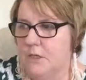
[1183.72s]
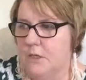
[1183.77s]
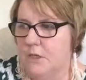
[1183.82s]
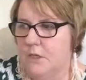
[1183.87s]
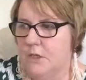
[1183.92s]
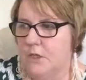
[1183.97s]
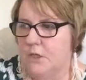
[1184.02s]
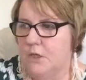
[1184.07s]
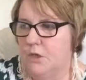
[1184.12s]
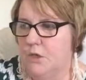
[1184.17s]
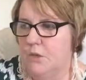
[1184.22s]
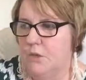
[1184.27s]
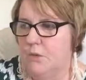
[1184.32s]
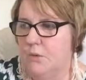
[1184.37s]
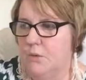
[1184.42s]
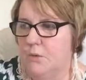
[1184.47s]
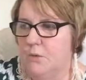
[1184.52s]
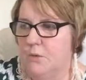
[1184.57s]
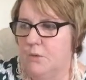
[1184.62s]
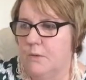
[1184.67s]

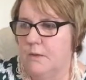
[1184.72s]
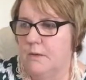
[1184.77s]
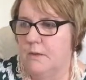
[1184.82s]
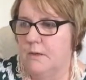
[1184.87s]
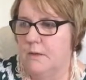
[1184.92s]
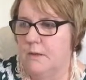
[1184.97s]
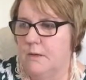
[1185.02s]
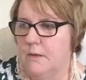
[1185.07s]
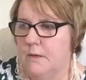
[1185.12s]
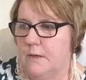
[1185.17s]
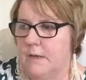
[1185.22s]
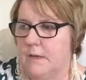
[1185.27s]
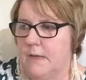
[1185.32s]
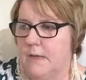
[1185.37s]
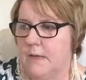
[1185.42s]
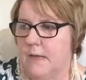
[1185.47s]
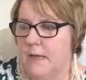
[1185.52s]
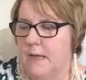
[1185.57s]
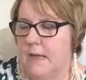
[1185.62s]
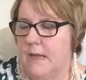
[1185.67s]
You
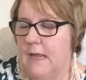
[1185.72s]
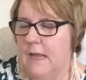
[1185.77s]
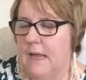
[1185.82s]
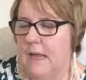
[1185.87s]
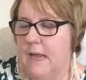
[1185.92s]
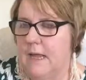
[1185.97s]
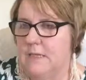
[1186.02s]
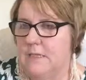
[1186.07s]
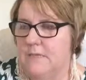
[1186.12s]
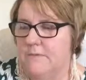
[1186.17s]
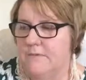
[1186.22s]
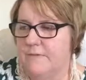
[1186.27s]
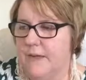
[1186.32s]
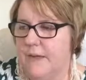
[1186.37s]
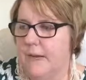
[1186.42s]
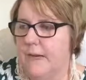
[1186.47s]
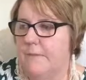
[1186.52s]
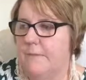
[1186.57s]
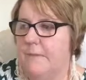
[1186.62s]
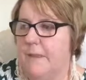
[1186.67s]

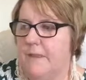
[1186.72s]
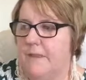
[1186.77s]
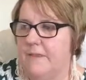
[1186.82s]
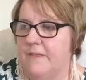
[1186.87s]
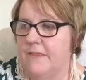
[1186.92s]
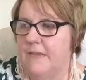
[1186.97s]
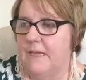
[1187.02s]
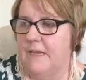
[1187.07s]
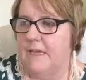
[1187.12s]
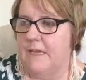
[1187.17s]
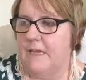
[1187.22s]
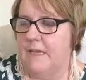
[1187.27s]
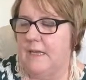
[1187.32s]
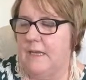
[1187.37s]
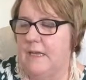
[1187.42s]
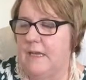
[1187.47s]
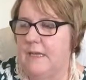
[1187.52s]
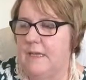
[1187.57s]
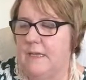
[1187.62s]
develop the